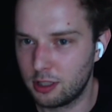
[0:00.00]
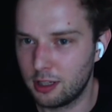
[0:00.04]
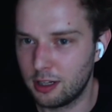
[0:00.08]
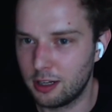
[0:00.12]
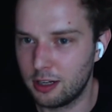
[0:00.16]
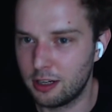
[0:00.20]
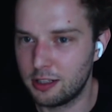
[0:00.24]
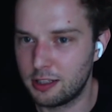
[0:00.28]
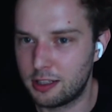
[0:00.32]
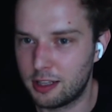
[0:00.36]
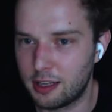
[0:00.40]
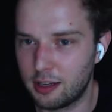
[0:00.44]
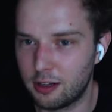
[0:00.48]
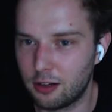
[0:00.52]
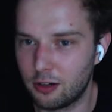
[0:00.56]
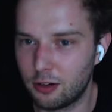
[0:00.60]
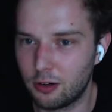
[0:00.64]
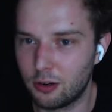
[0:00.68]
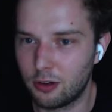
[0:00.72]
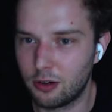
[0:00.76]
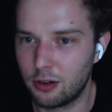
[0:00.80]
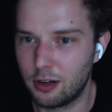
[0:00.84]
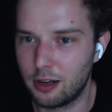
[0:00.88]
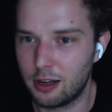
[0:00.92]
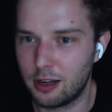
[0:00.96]

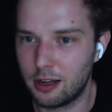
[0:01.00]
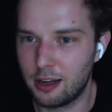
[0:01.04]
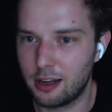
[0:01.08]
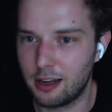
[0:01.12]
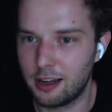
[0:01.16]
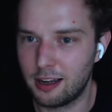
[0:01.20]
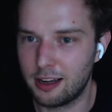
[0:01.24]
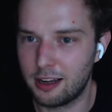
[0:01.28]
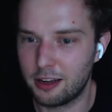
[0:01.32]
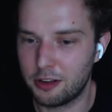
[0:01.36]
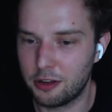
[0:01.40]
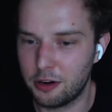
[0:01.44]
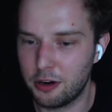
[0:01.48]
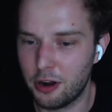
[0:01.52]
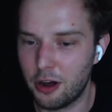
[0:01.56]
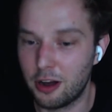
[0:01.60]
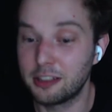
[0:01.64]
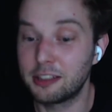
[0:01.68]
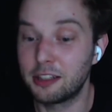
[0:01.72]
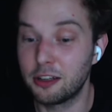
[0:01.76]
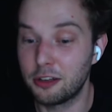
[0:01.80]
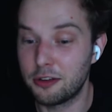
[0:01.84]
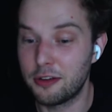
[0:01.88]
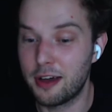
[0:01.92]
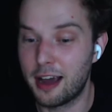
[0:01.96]
until
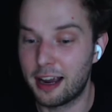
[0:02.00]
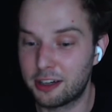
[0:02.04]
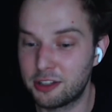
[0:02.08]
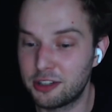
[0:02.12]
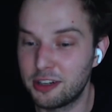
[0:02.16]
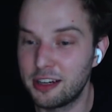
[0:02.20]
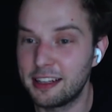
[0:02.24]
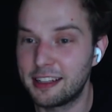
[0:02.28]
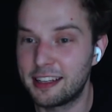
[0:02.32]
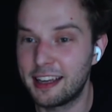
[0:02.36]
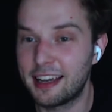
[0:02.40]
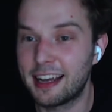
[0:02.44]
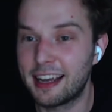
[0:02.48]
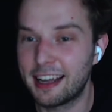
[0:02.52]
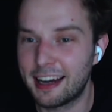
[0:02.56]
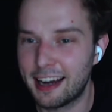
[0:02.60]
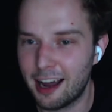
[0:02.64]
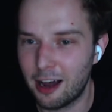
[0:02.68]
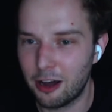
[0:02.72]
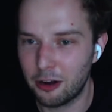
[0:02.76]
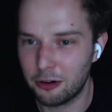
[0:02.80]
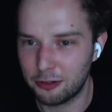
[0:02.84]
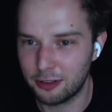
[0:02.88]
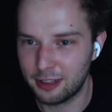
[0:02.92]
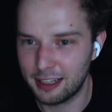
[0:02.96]
until you actually take it
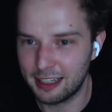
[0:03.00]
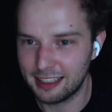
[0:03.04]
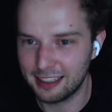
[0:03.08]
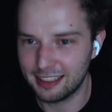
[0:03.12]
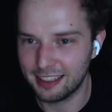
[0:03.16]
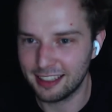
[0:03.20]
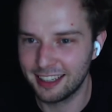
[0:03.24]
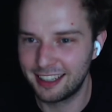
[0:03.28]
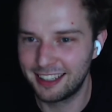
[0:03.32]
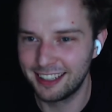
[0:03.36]
out, right?